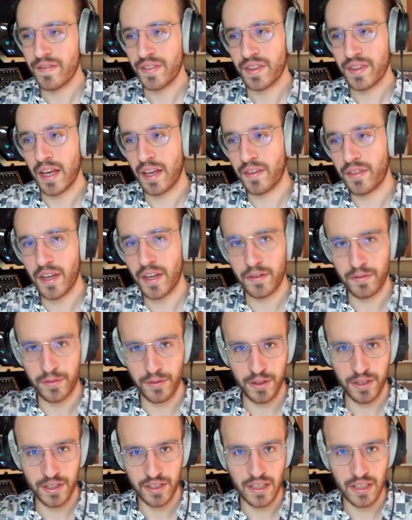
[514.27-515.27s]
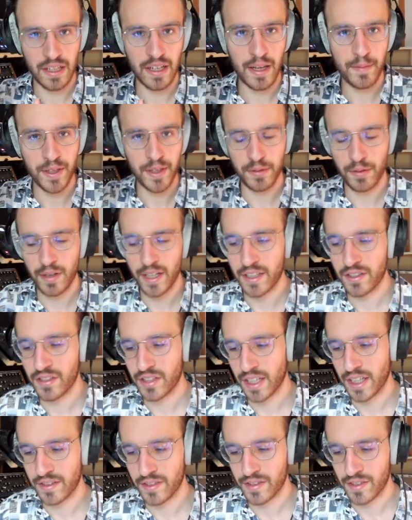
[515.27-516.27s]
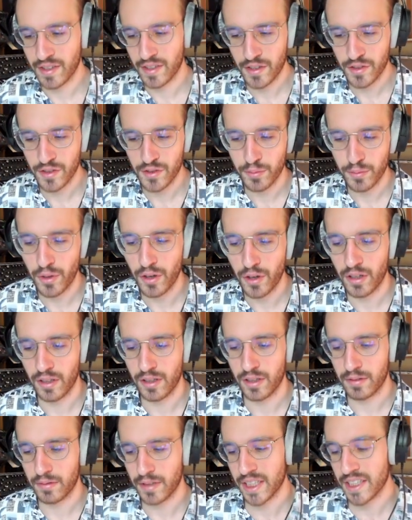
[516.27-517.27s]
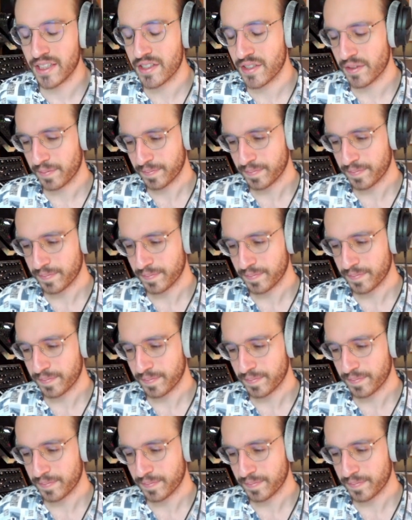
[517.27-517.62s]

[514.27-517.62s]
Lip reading: and therefore the dynamic range gets smaller, right?